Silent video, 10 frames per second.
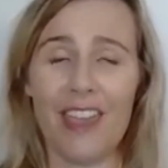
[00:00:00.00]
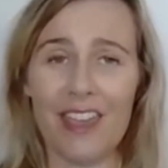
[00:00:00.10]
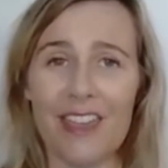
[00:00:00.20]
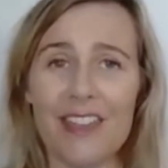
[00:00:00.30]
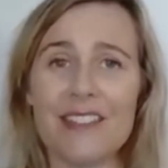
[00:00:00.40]

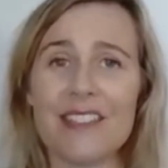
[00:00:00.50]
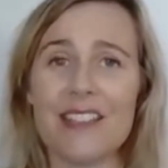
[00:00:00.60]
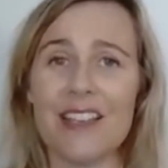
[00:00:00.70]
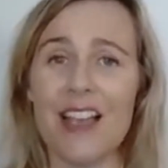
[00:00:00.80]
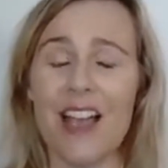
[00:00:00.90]

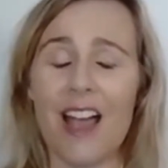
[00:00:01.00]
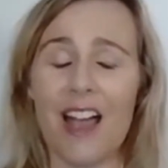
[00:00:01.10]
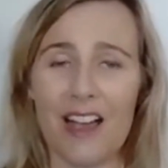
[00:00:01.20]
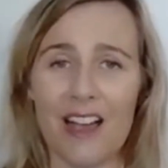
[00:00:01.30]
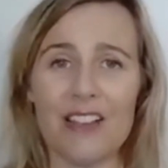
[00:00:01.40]
Ears
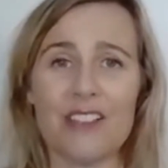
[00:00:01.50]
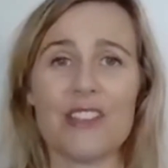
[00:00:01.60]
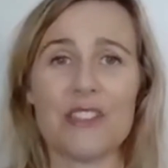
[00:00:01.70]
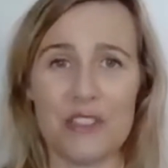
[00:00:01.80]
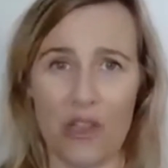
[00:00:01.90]

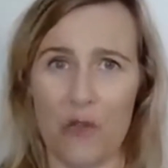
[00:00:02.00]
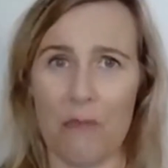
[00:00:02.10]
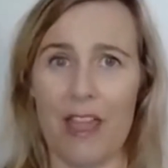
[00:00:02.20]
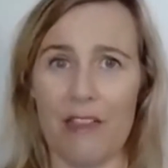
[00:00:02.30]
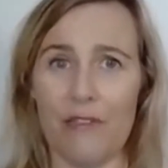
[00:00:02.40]
are
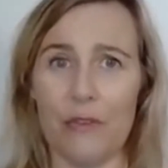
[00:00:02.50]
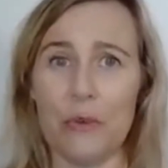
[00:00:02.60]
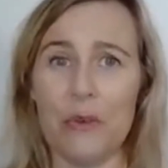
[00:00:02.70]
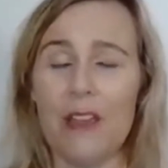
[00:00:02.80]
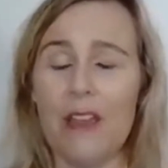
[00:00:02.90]
so
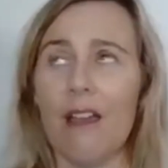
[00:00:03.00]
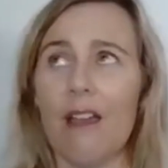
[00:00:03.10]
painful.